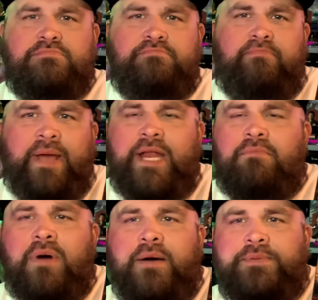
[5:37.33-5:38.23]
beat
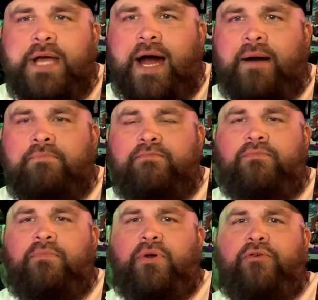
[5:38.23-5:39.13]
'em up top
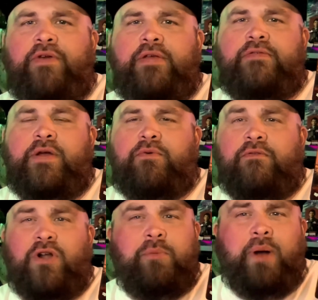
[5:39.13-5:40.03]
movies that were
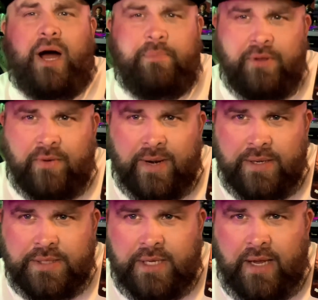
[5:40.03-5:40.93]
very popular around
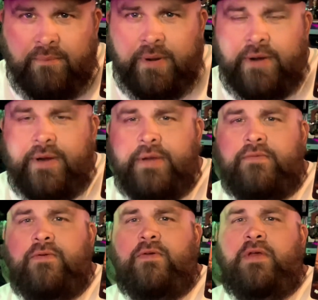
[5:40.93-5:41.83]
this time period.
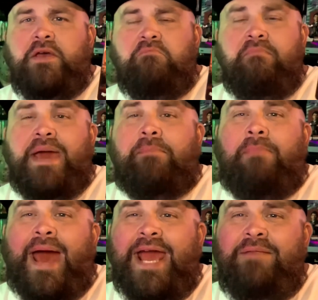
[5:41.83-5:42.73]

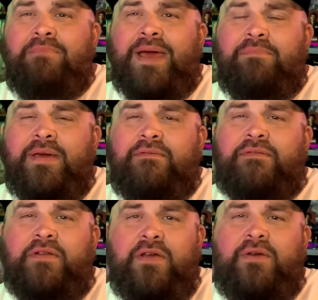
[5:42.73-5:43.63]
McBain may be for
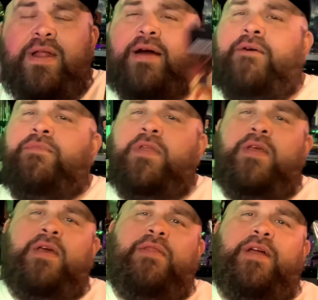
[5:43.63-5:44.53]
you. Now,
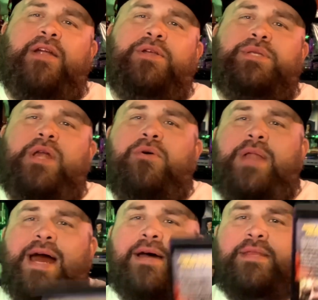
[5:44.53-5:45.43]
there is no
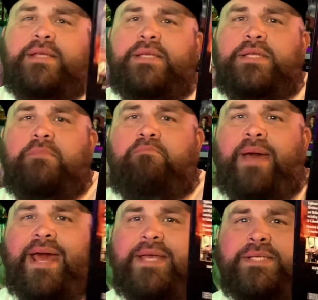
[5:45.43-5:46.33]
doubt this is the
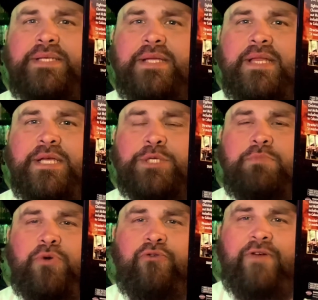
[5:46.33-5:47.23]
best this
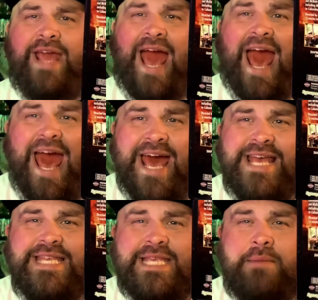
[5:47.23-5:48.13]
movie
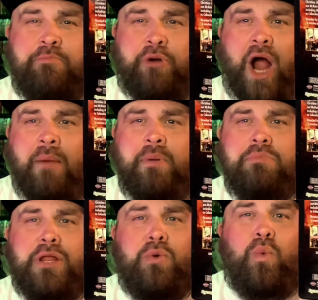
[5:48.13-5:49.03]
has and
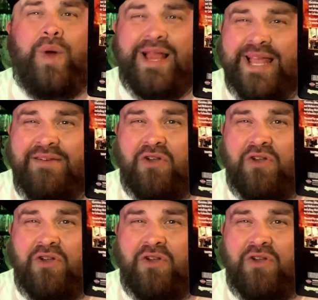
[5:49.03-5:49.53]
probably will ever